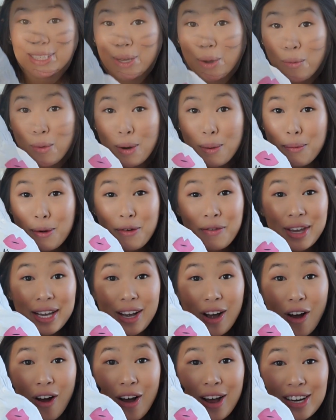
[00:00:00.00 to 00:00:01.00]
So we're
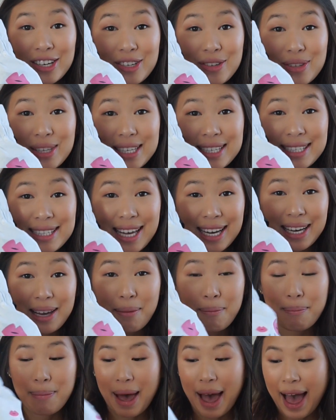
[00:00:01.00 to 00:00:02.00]
moving on to the
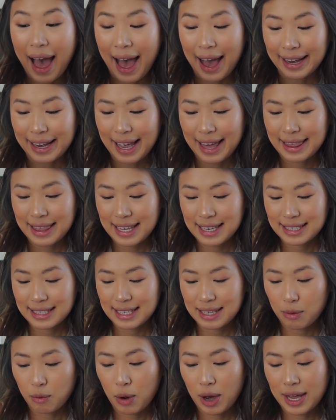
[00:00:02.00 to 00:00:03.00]
second bag, and this
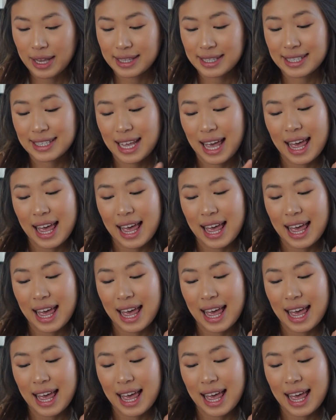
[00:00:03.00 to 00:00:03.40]
one